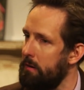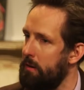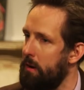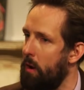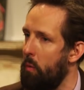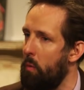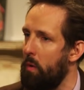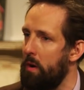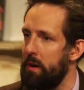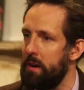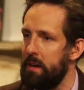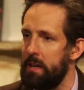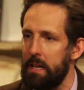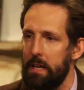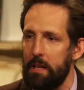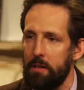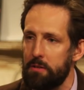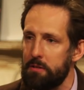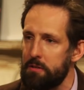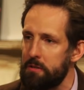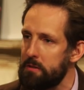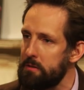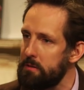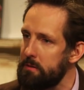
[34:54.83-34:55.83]
No one
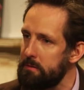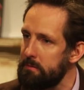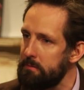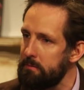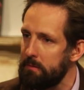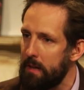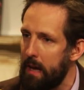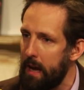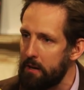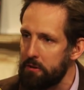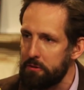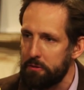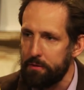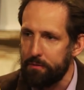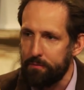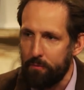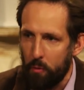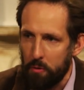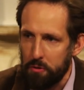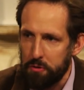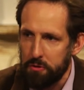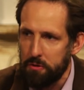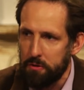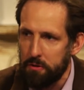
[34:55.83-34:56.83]
needs to actually
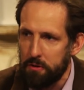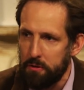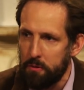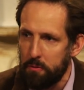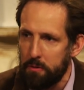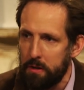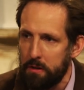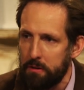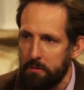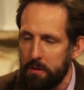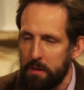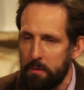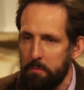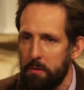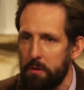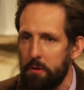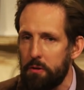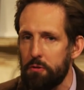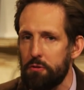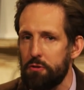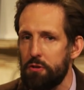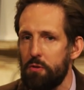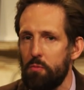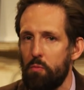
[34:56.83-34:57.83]
force you to do anything
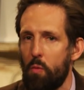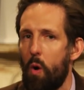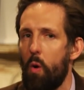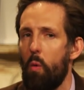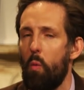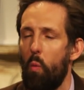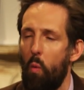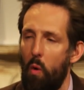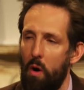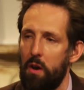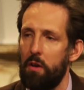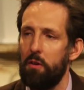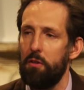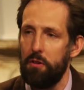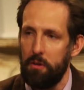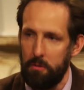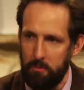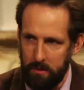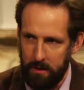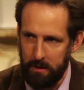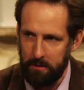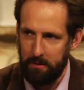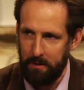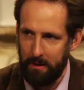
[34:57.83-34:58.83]
because you won't want to do
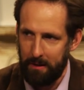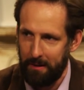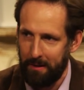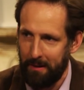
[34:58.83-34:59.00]
anything.